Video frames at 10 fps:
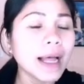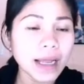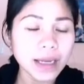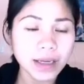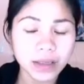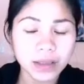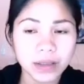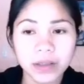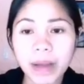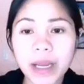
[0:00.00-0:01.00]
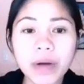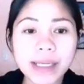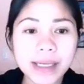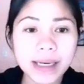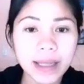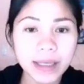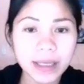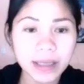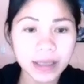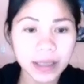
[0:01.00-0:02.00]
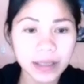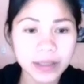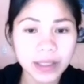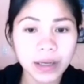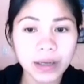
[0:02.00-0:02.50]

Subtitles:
Ayan. Maiwasan natin yan, guys.